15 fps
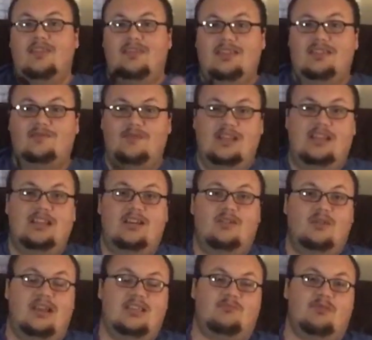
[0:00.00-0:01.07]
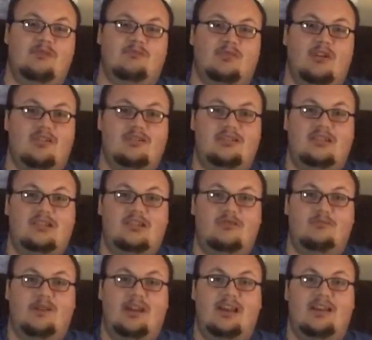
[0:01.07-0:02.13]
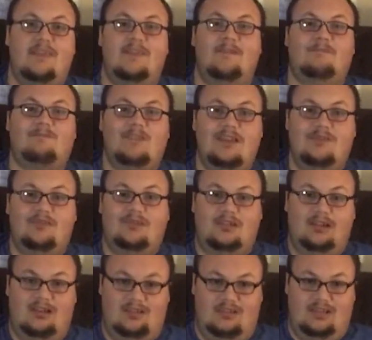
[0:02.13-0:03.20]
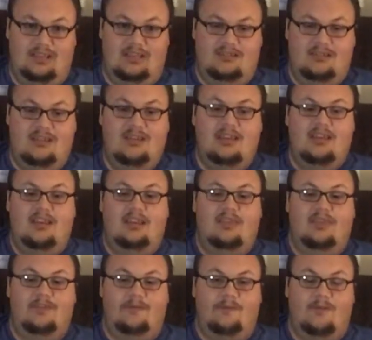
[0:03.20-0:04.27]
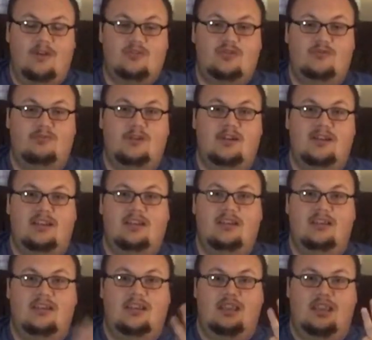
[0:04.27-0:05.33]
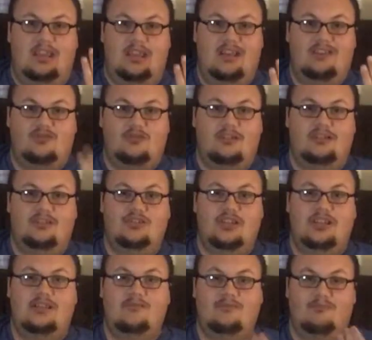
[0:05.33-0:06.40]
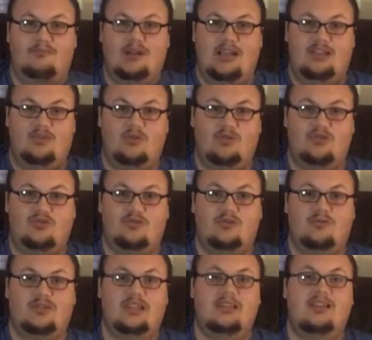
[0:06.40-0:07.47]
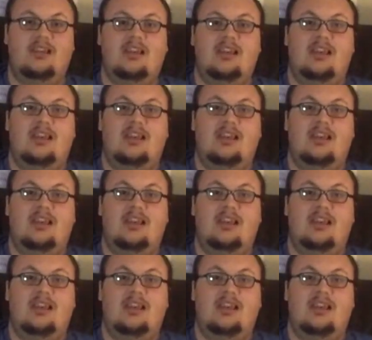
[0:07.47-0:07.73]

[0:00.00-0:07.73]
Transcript: This video has been brought to you by The Fifth Colony, the first book in a trilogy by yours truly.